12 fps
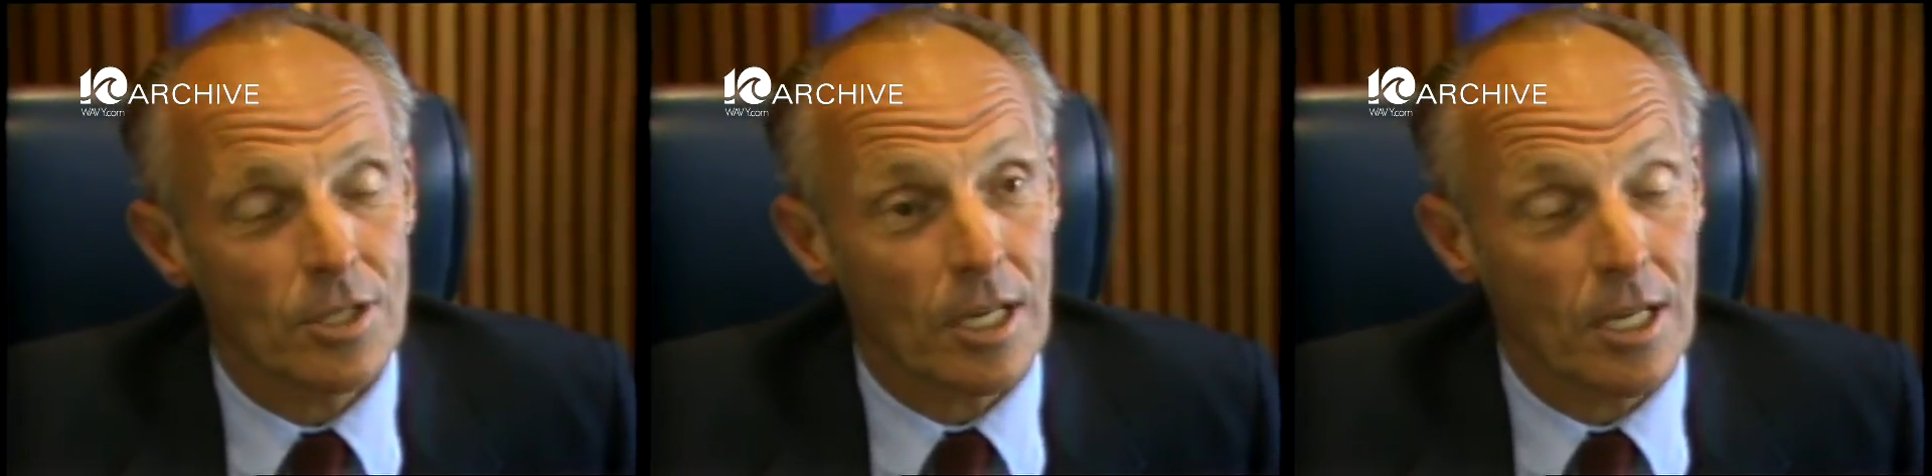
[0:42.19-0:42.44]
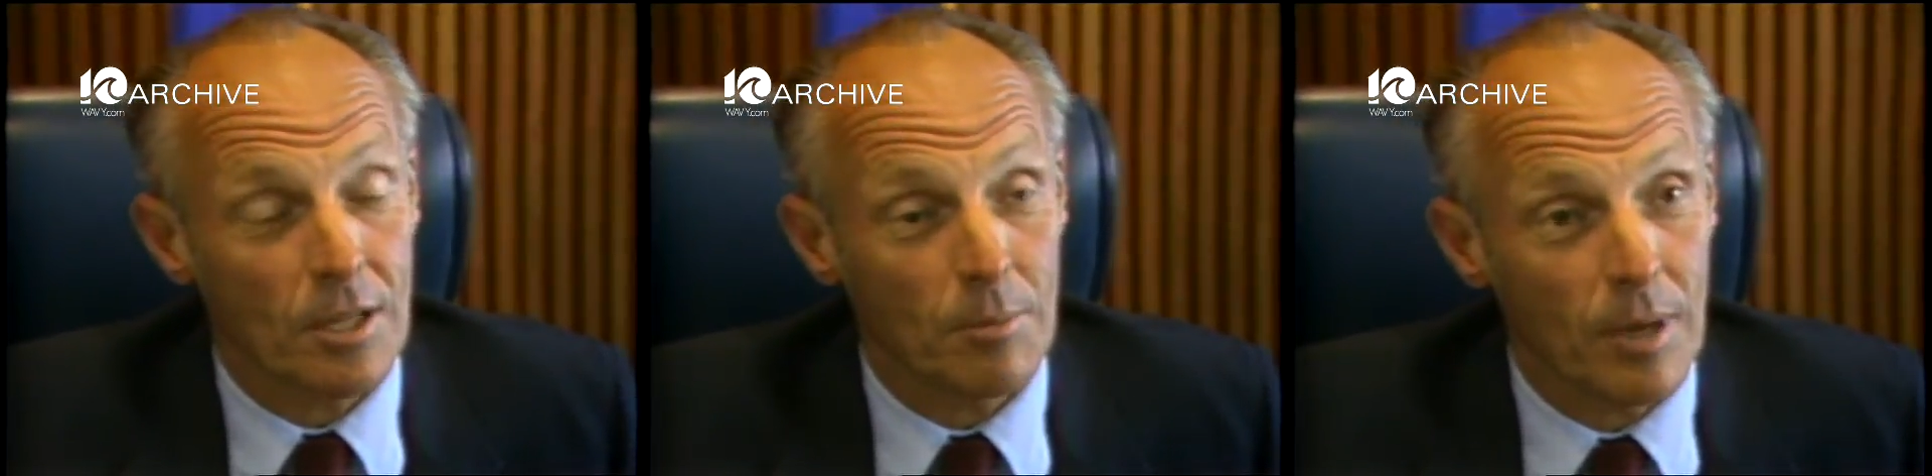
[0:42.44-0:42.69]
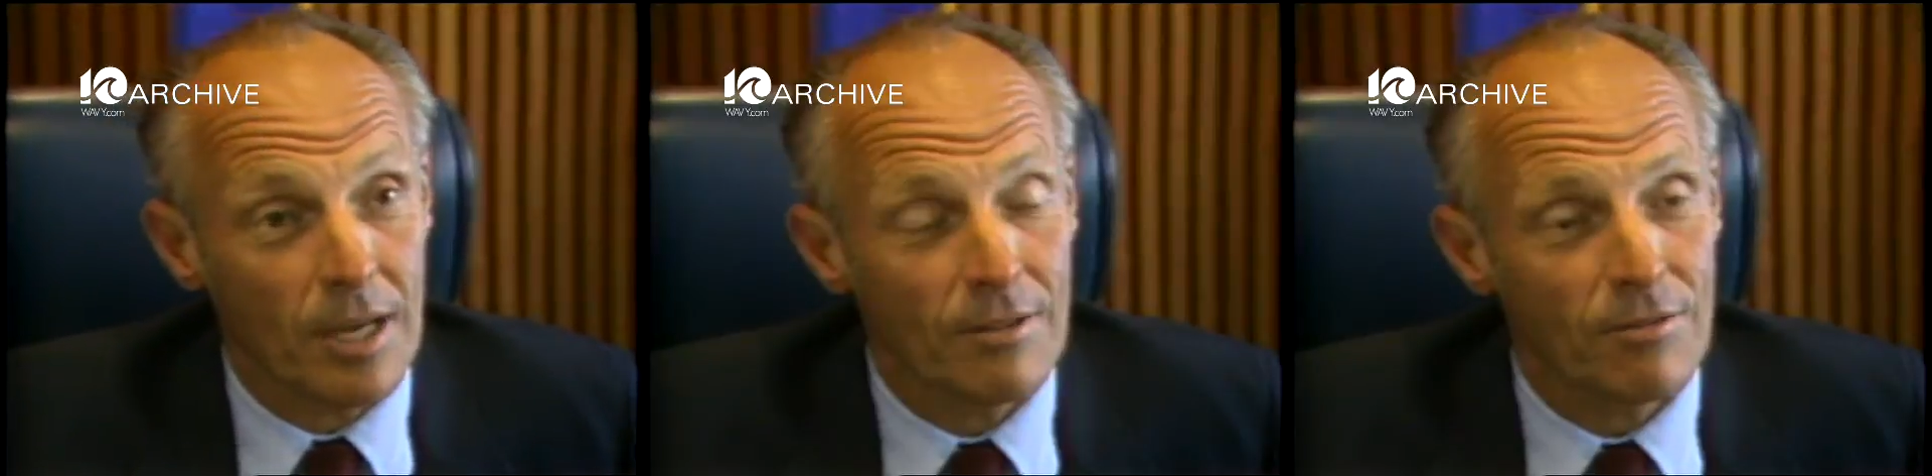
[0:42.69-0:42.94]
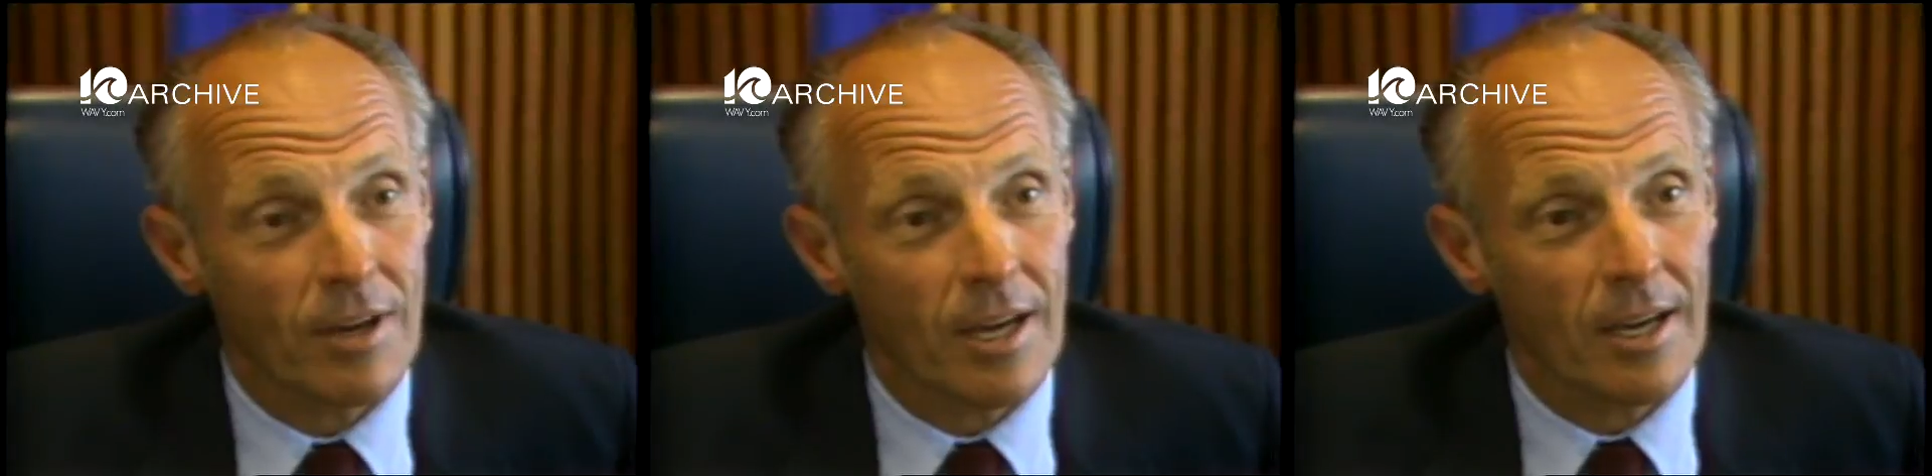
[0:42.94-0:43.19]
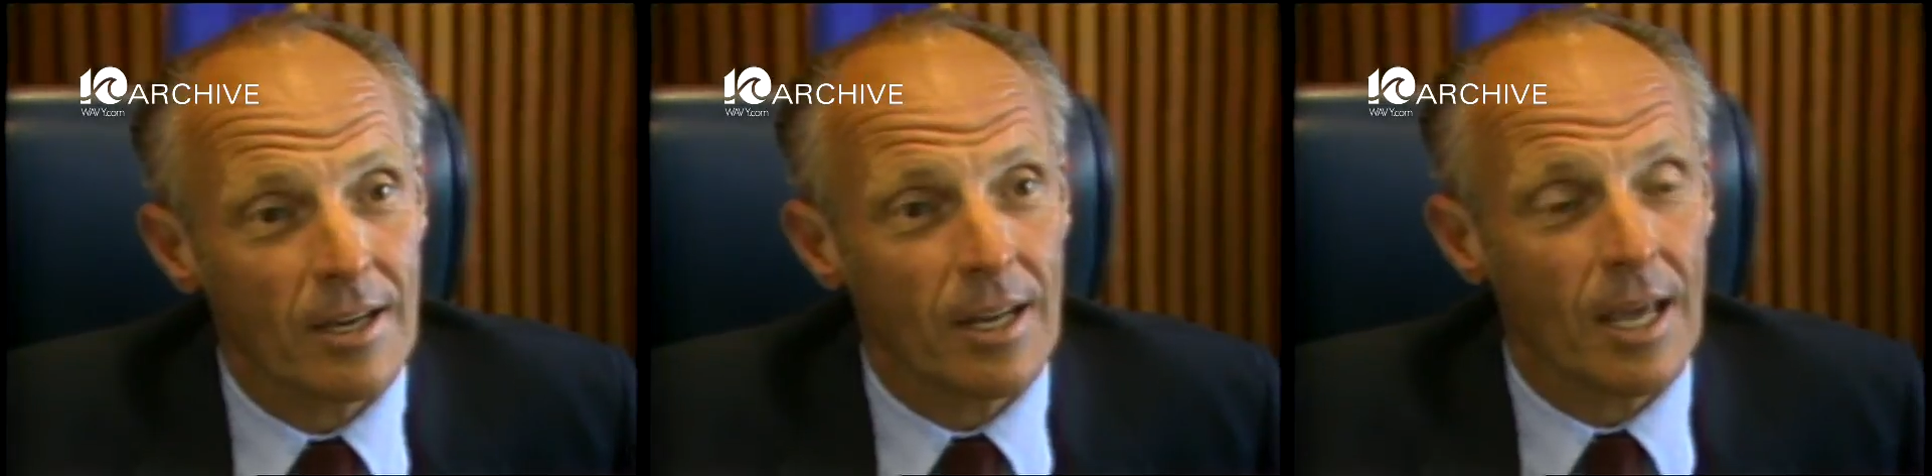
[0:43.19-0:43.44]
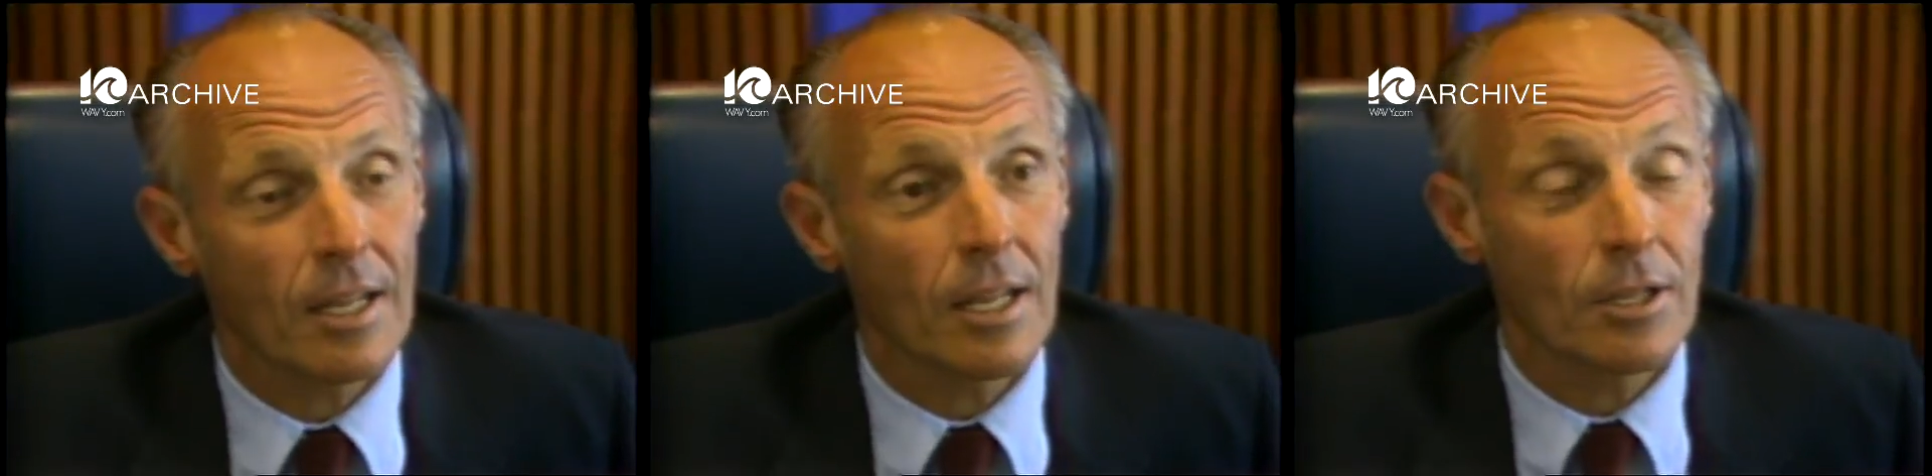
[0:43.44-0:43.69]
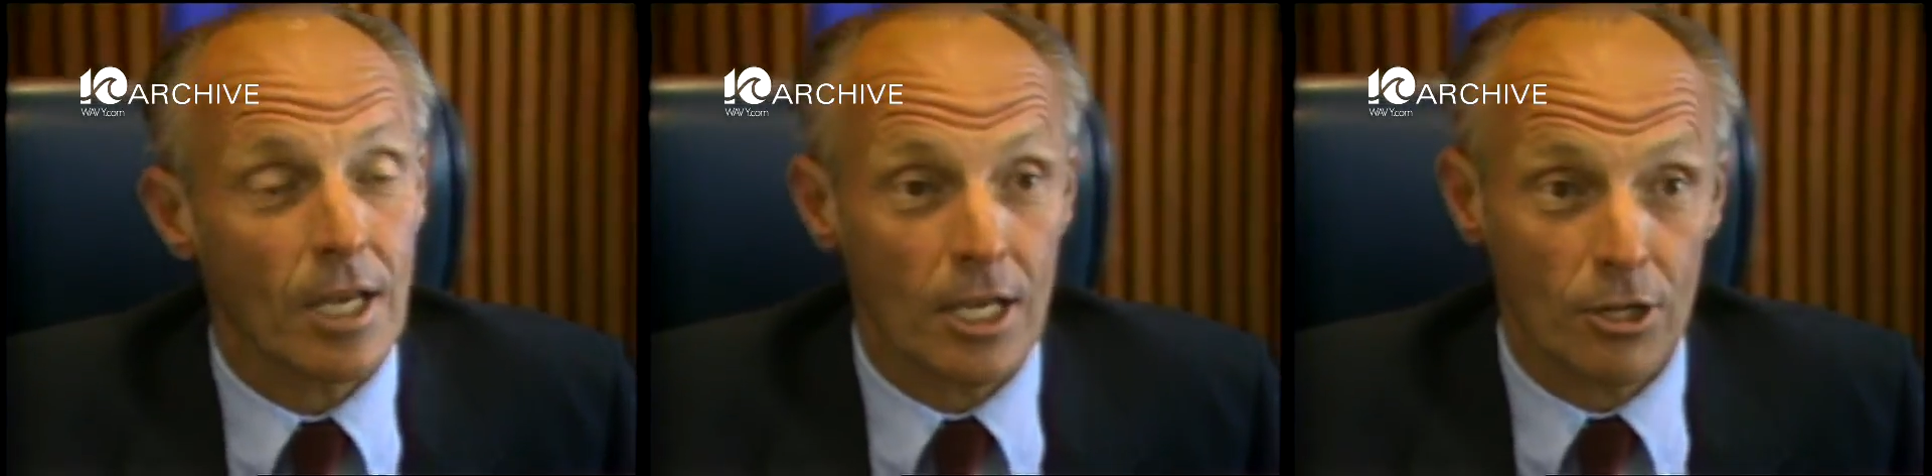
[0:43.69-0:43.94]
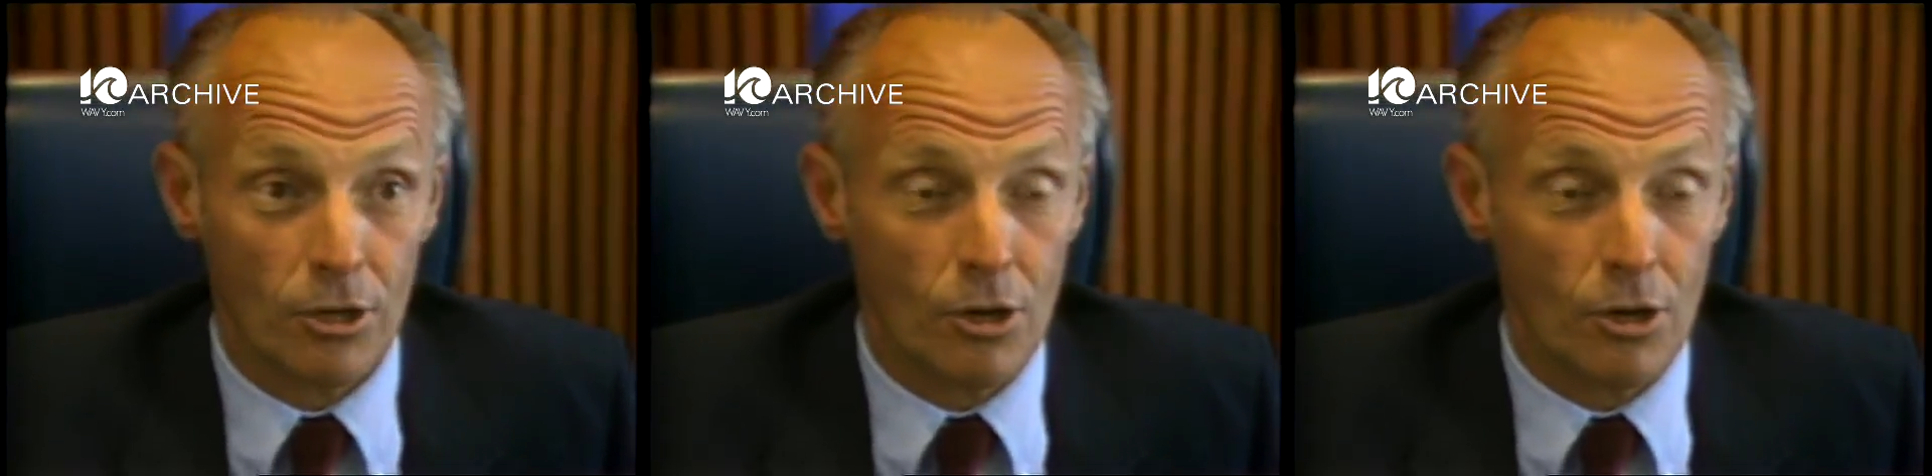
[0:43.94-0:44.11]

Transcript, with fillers: They can either pay the fine and then take it